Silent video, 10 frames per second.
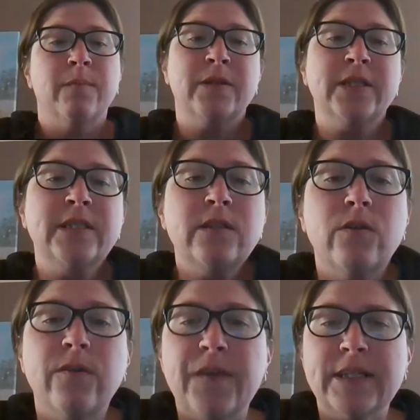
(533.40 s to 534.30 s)
Please
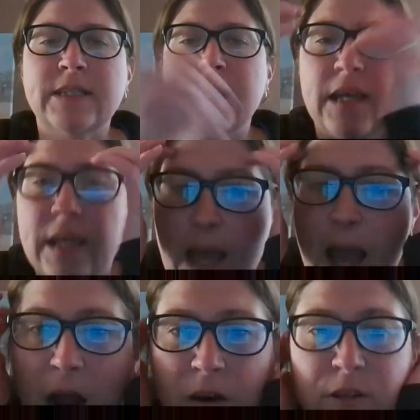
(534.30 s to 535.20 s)
know if I say,
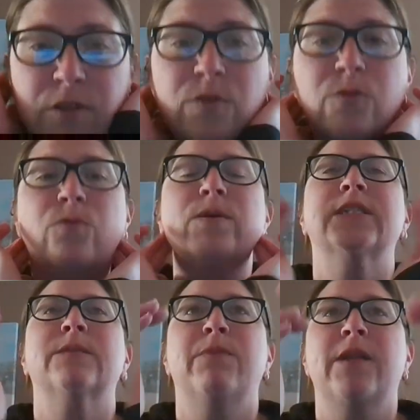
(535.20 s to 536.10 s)
how do you
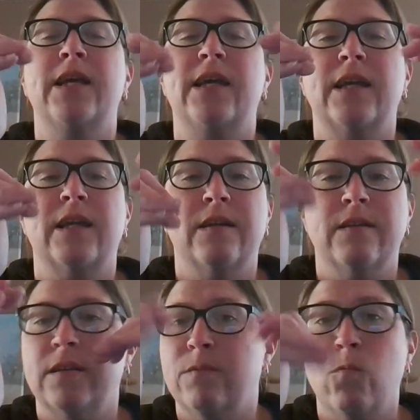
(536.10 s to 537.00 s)

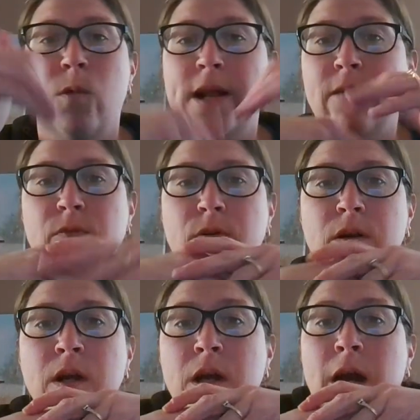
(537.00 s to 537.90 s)
explain whatever,
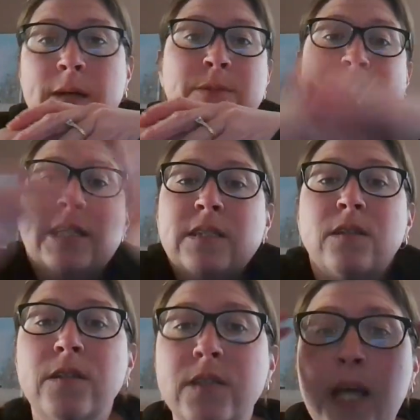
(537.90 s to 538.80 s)
I'm just
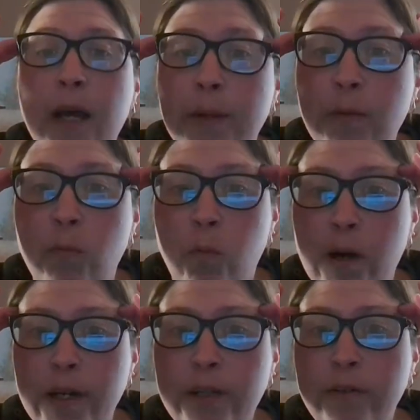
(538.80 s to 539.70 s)
asking you to tell me,
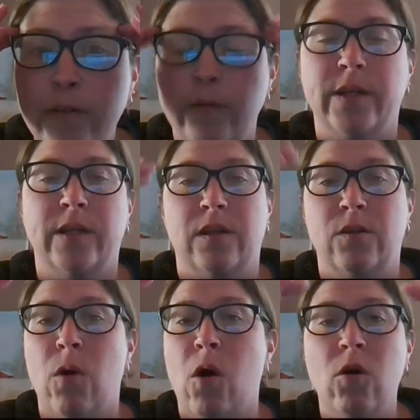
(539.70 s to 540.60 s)
what are you doing?
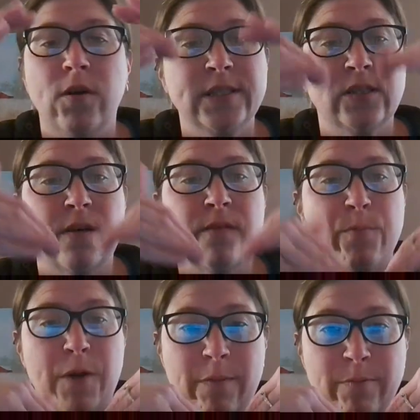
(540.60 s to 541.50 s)
You all can solve the
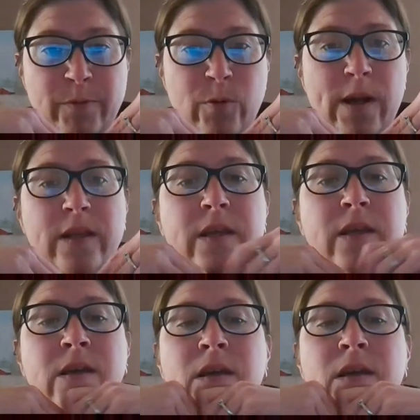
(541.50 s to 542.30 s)
problem correctly.